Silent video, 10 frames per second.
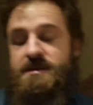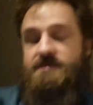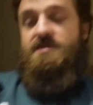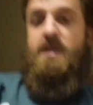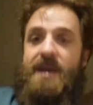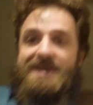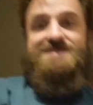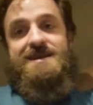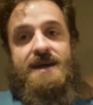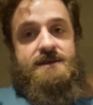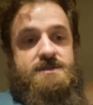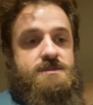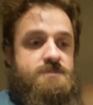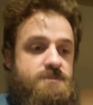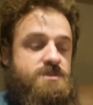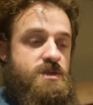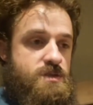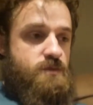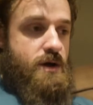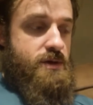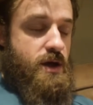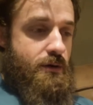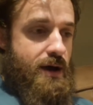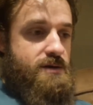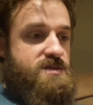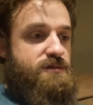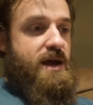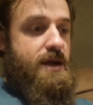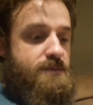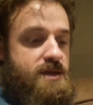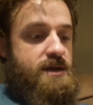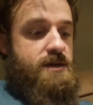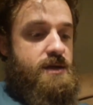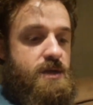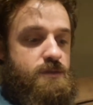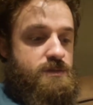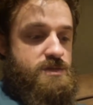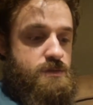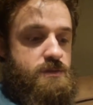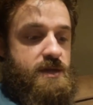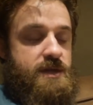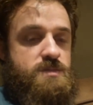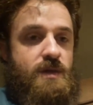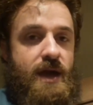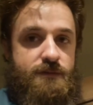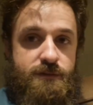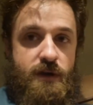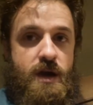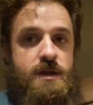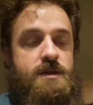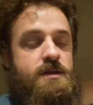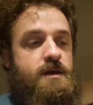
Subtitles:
the best days, just where we go out as a family, we do things, we have fun.